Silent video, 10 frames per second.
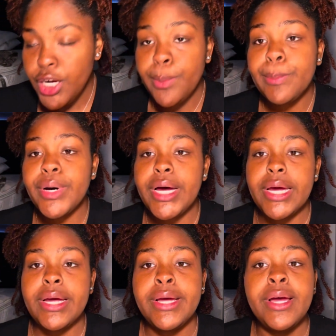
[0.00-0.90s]
But
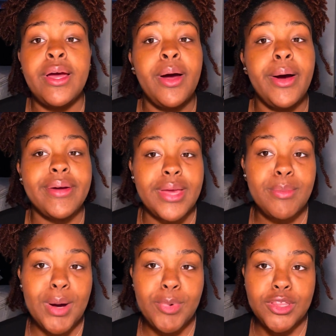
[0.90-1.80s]
keep
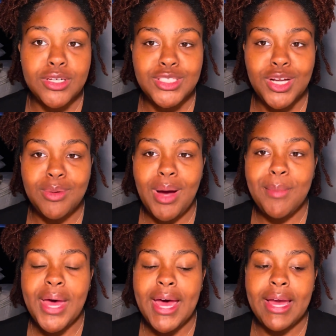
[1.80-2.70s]
my birth control in my
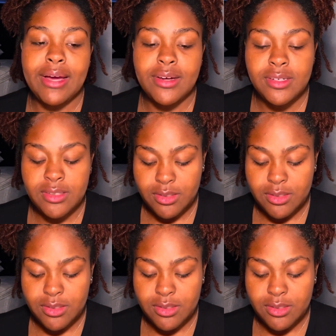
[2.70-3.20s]
bag.